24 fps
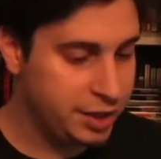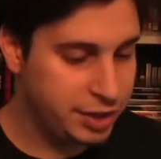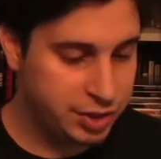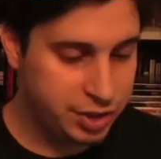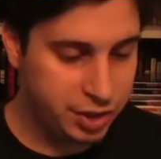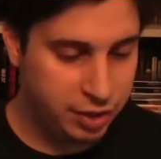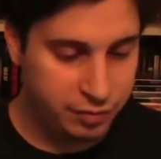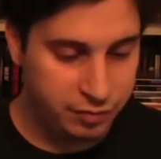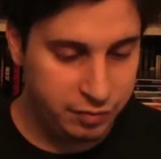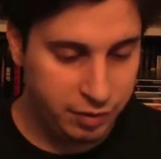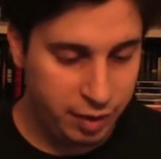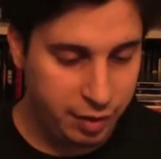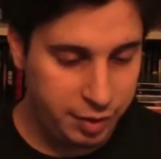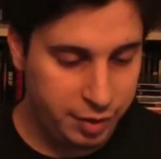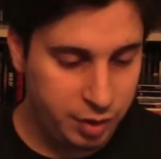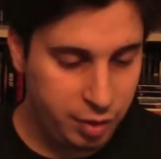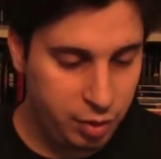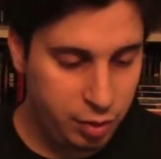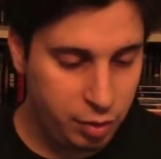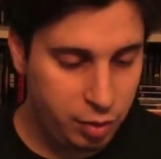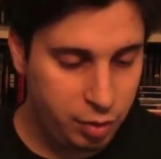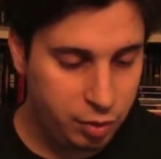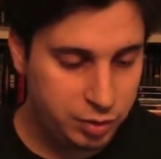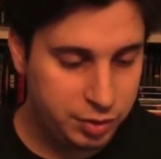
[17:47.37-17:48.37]
is a very
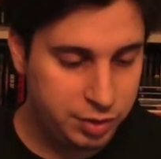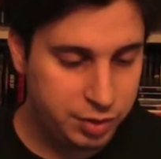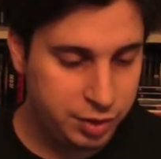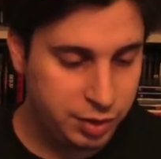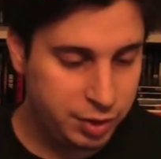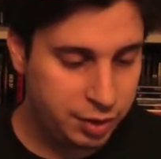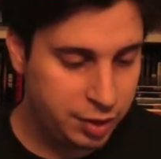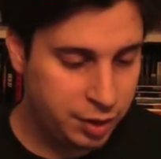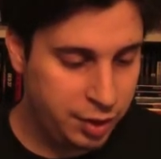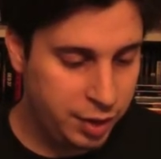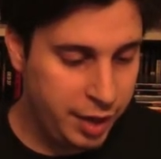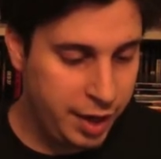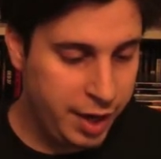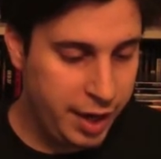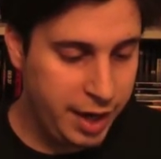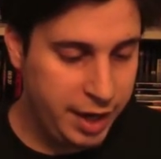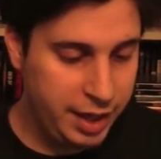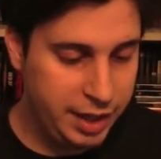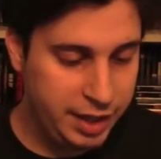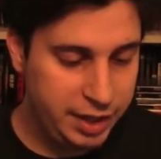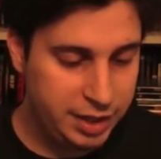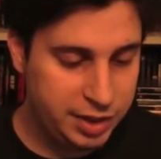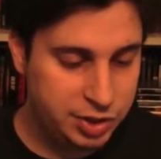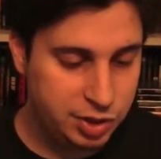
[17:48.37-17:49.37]
old
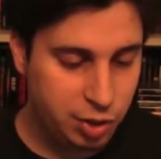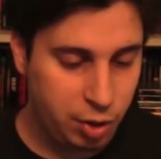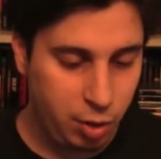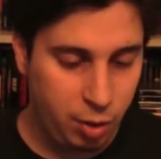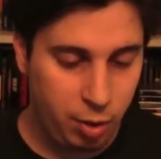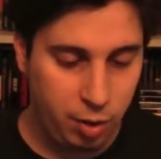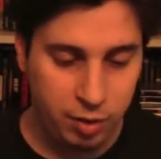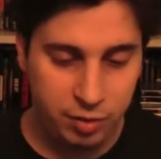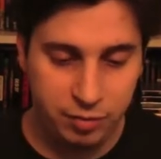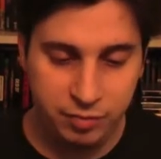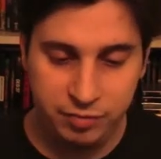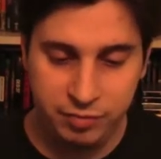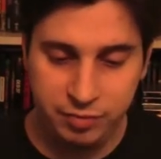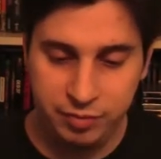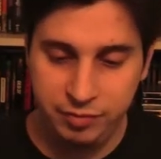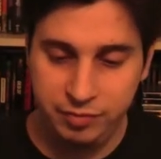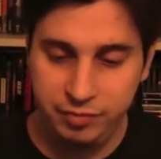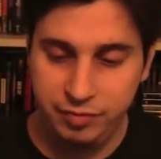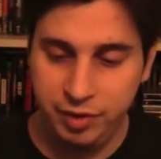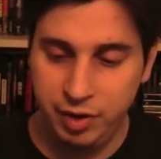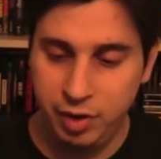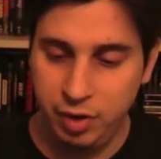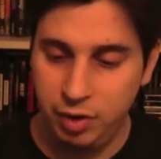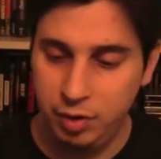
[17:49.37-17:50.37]
80s horror
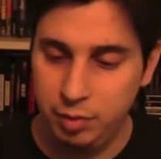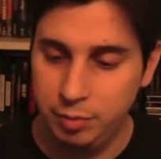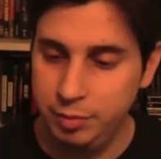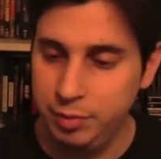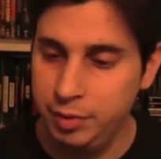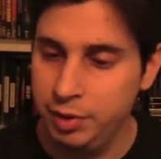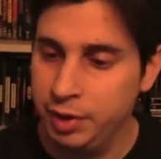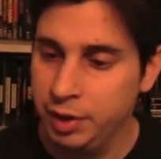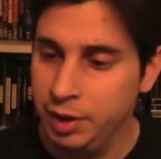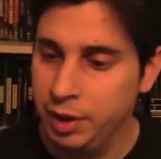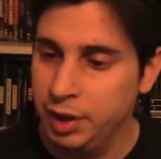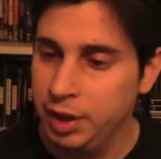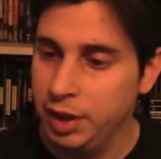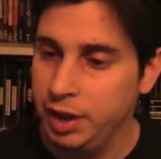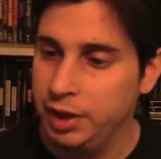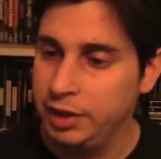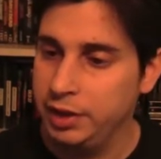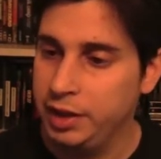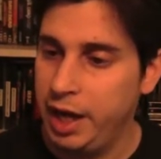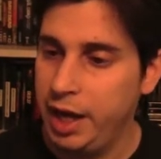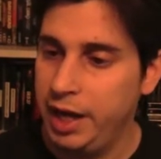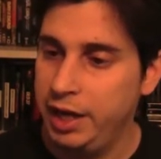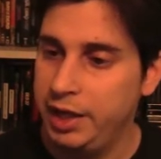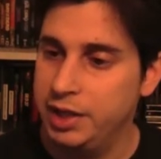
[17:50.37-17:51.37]
film,
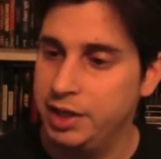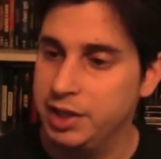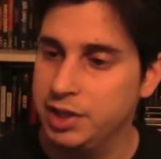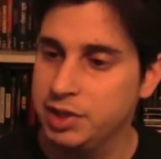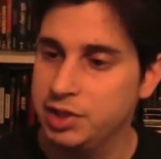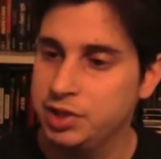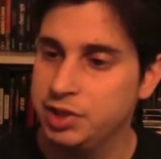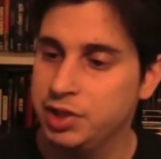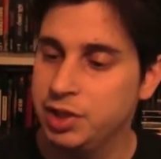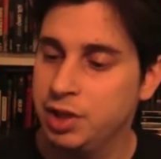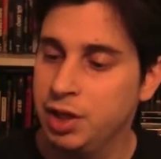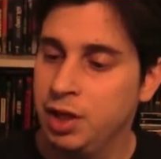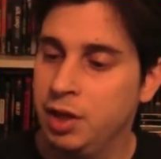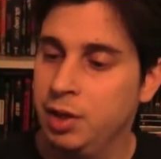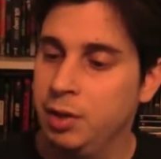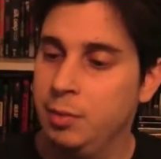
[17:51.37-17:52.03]
and that is